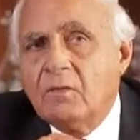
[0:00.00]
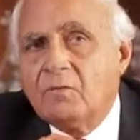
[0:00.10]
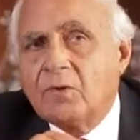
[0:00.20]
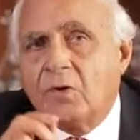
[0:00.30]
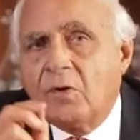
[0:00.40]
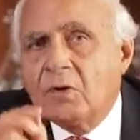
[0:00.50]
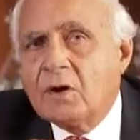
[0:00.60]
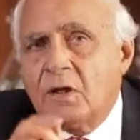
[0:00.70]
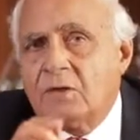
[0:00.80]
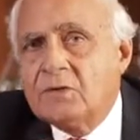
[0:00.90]
for
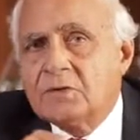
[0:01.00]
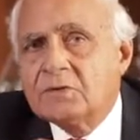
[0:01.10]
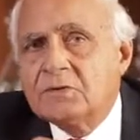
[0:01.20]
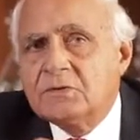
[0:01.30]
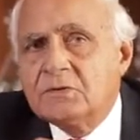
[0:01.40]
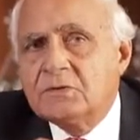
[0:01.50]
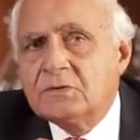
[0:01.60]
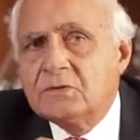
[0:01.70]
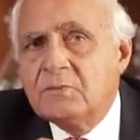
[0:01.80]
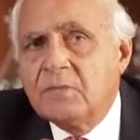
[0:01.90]

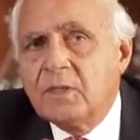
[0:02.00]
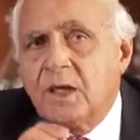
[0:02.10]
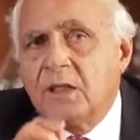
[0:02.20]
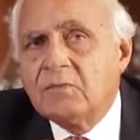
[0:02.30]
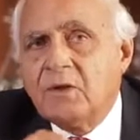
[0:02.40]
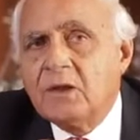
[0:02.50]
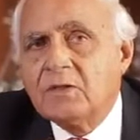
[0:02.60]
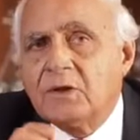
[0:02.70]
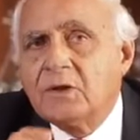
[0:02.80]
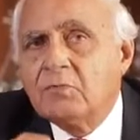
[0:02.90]
organizations as well
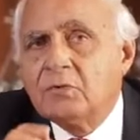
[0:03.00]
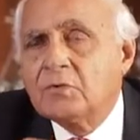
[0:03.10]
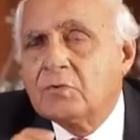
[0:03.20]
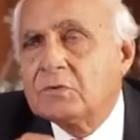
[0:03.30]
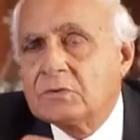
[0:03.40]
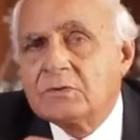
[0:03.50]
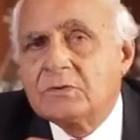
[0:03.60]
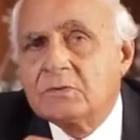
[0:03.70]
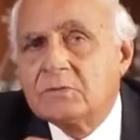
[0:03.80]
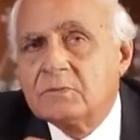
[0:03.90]
as individuals.